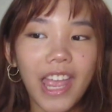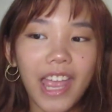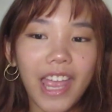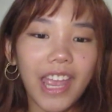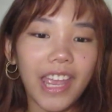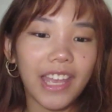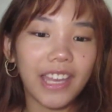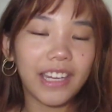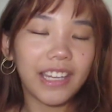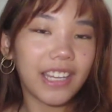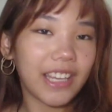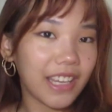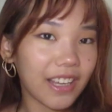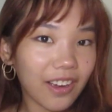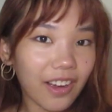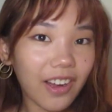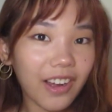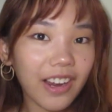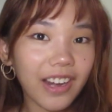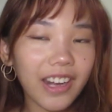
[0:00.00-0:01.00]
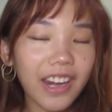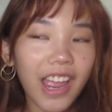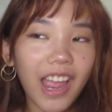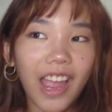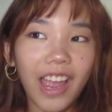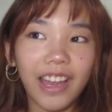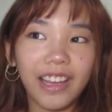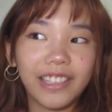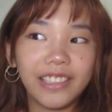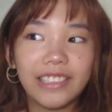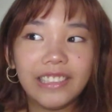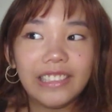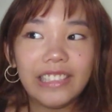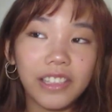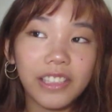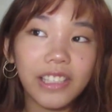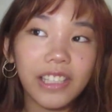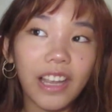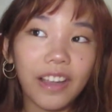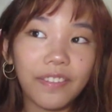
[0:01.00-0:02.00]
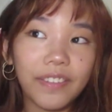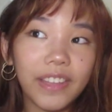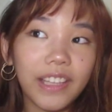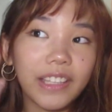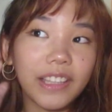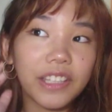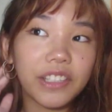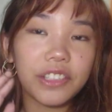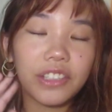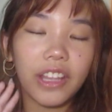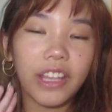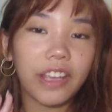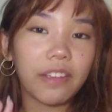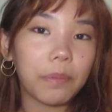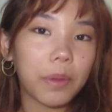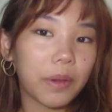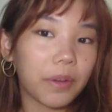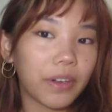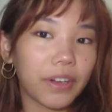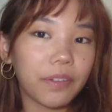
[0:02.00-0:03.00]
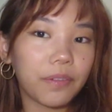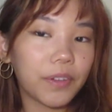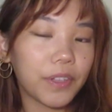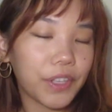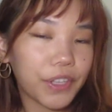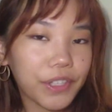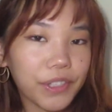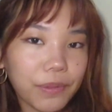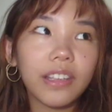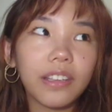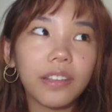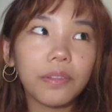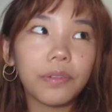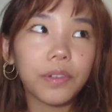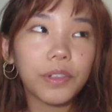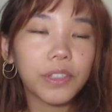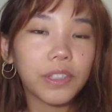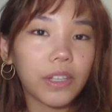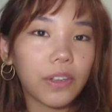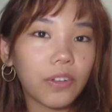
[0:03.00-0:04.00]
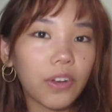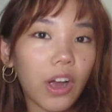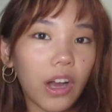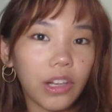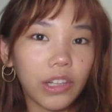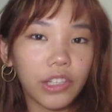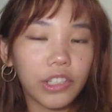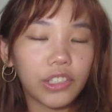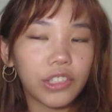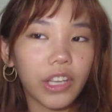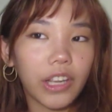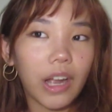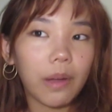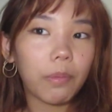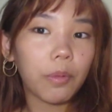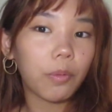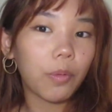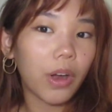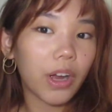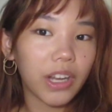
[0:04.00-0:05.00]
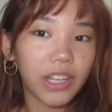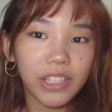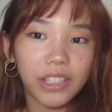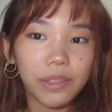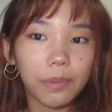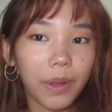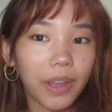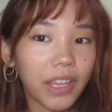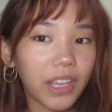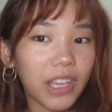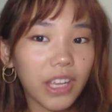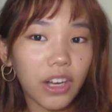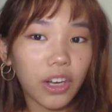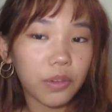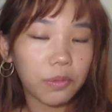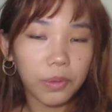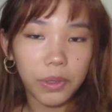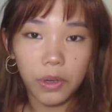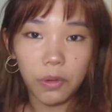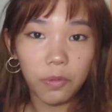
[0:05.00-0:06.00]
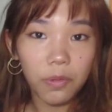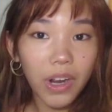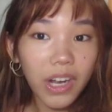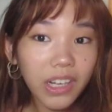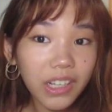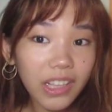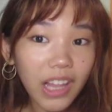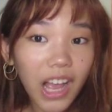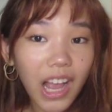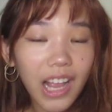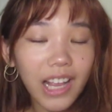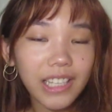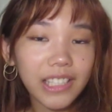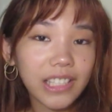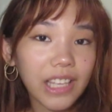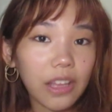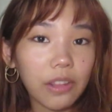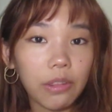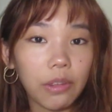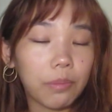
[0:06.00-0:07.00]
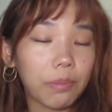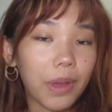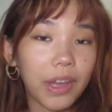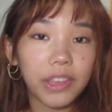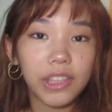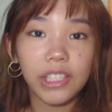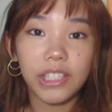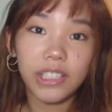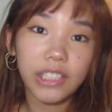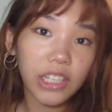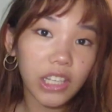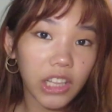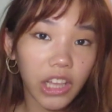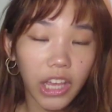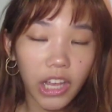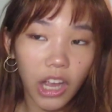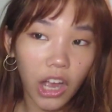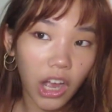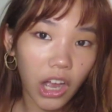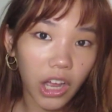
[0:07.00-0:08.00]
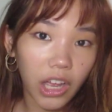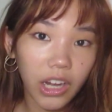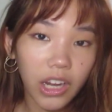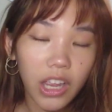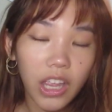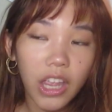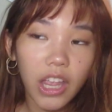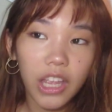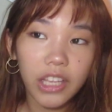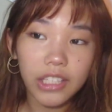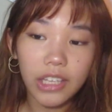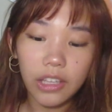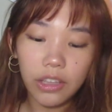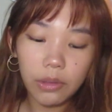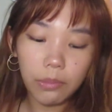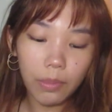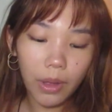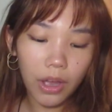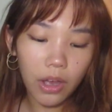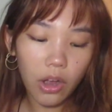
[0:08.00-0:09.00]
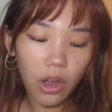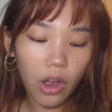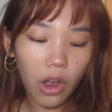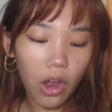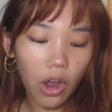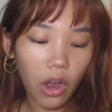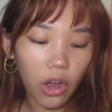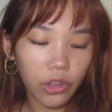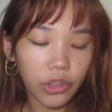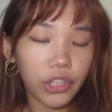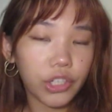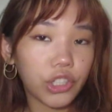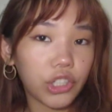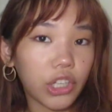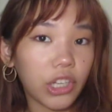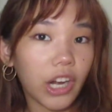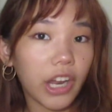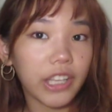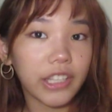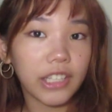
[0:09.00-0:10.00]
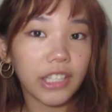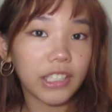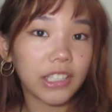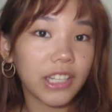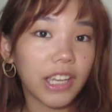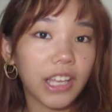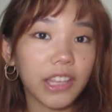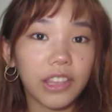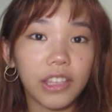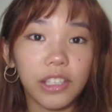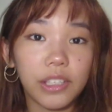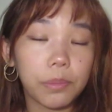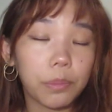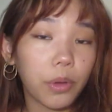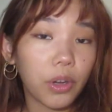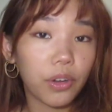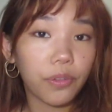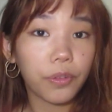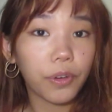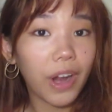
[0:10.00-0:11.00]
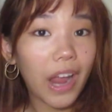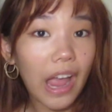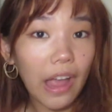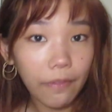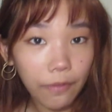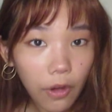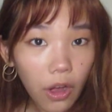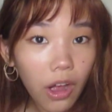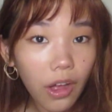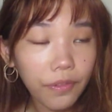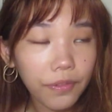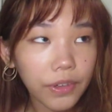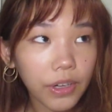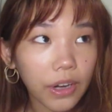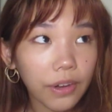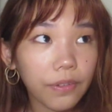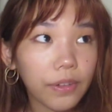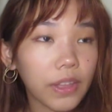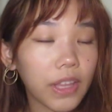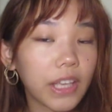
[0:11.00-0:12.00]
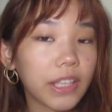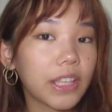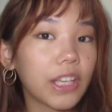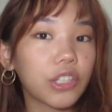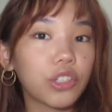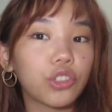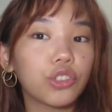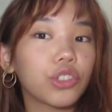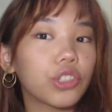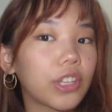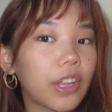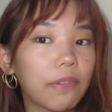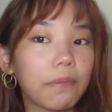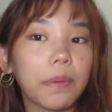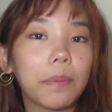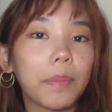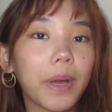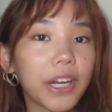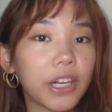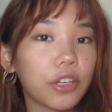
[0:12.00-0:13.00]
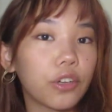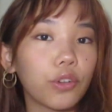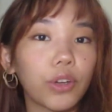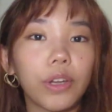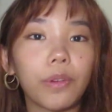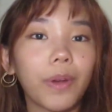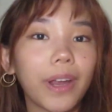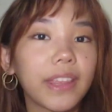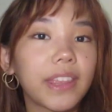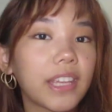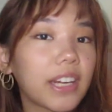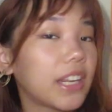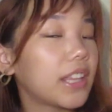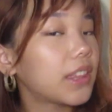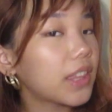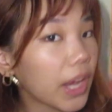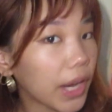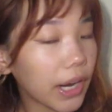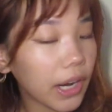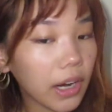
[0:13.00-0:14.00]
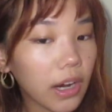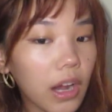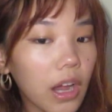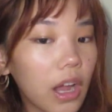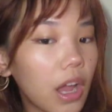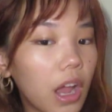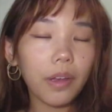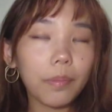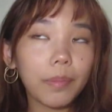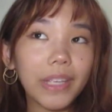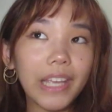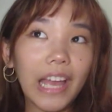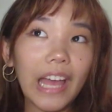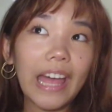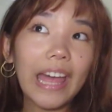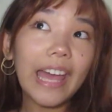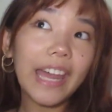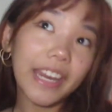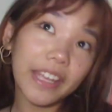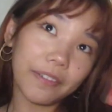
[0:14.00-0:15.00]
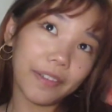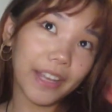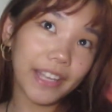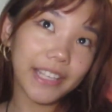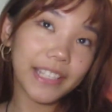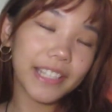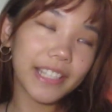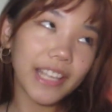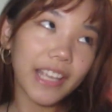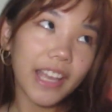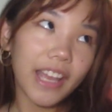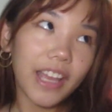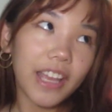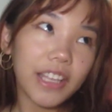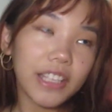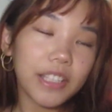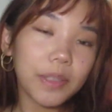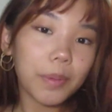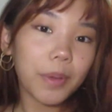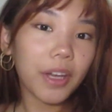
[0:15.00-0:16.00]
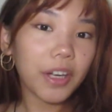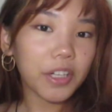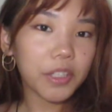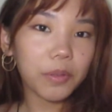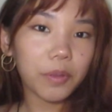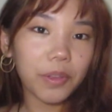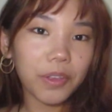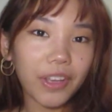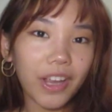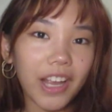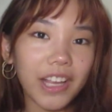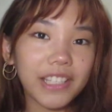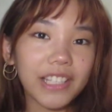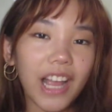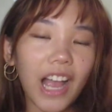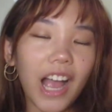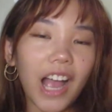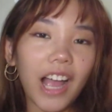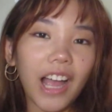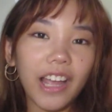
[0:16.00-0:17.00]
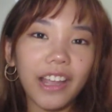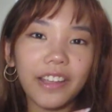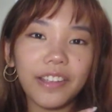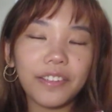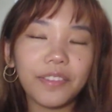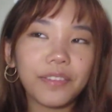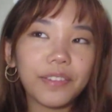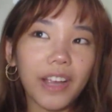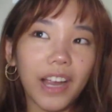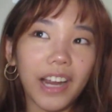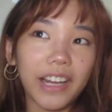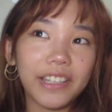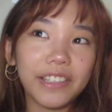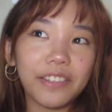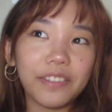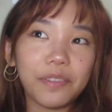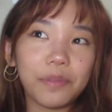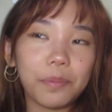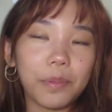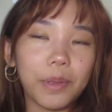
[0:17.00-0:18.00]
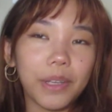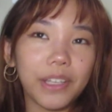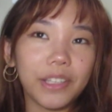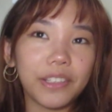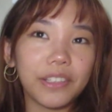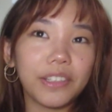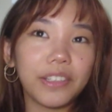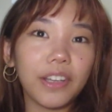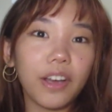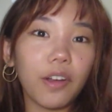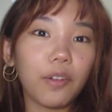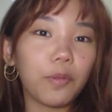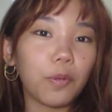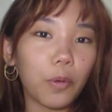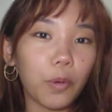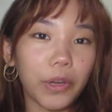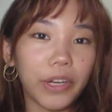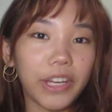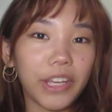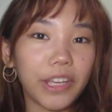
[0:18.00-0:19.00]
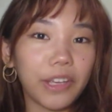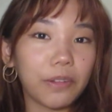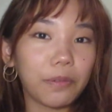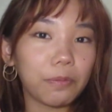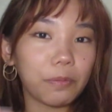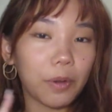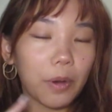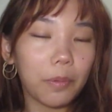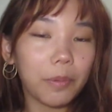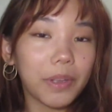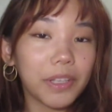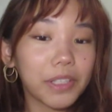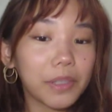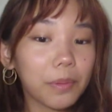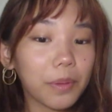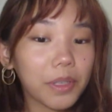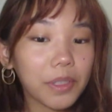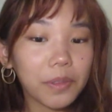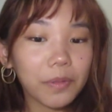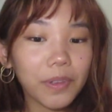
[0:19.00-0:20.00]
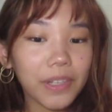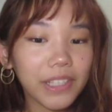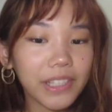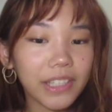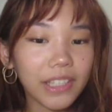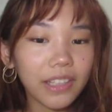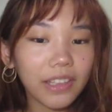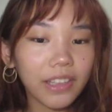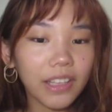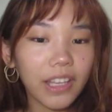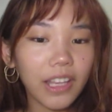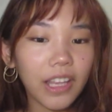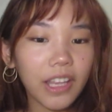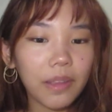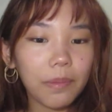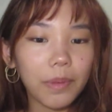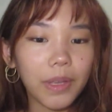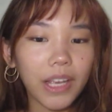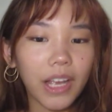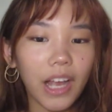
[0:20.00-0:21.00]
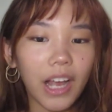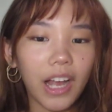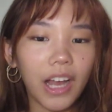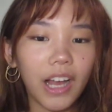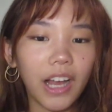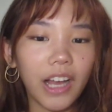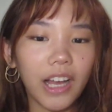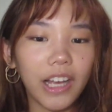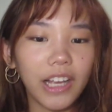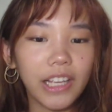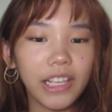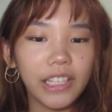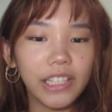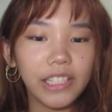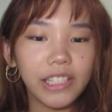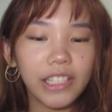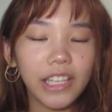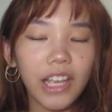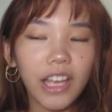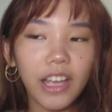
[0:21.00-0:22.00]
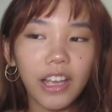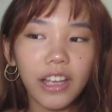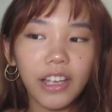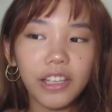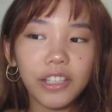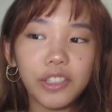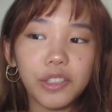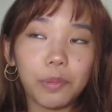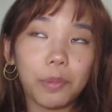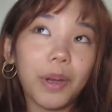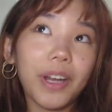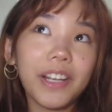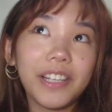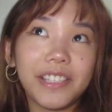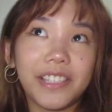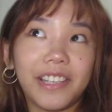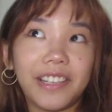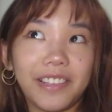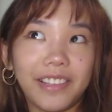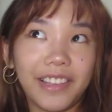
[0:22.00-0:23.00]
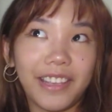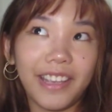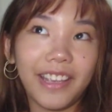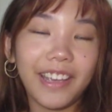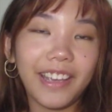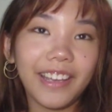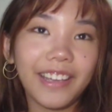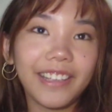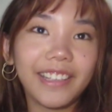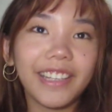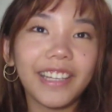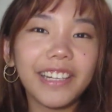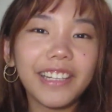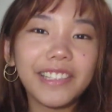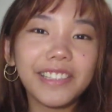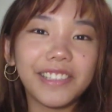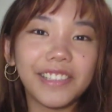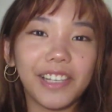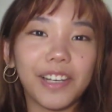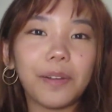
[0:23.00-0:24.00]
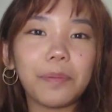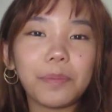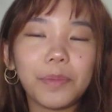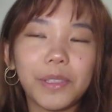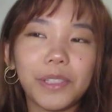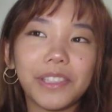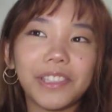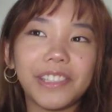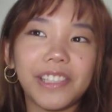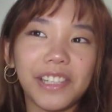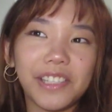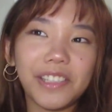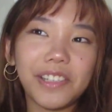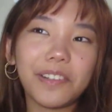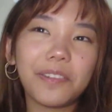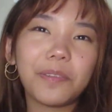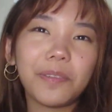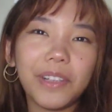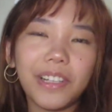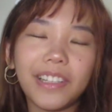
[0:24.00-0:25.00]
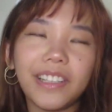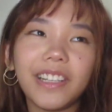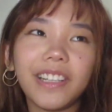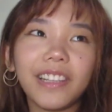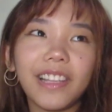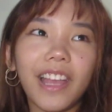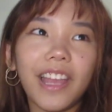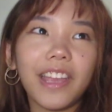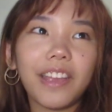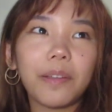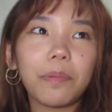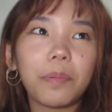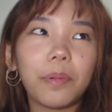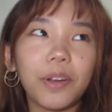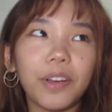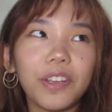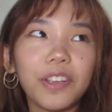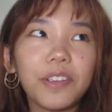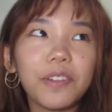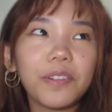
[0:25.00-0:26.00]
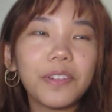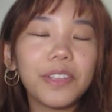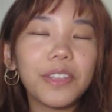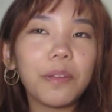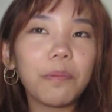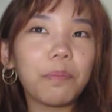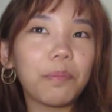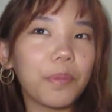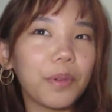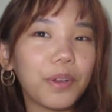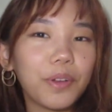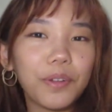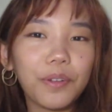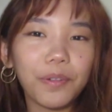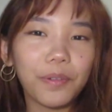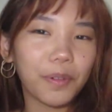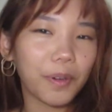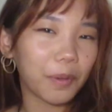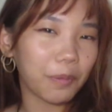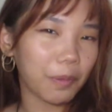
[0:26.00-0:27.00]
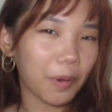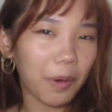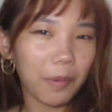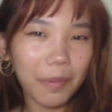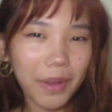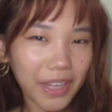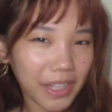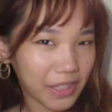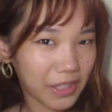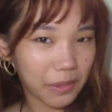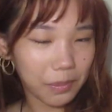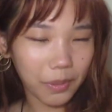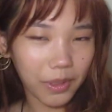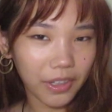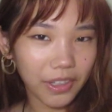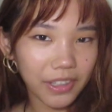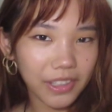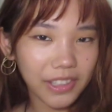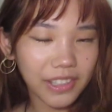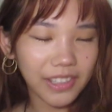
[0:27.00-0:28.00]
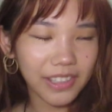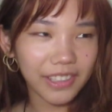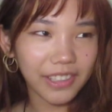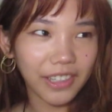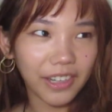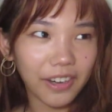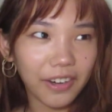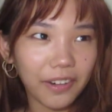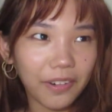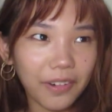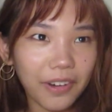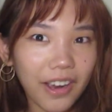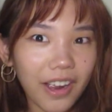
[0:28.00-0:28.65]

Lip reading: in econ and honestly I feel like they should like give me credit for this. First day of college, like I'm gonna walk into my econ 101 class, tell them about this deal I got, and tell them about all the shit I did to get this book for half off, and I feel like they should just give me my degree right then and there. But yeah, anyways, to be honest with you guys, I've kind of been avoiding romance books recently because surprisingly, getting dumped doesn't really like put you in the mood for romance books, you know.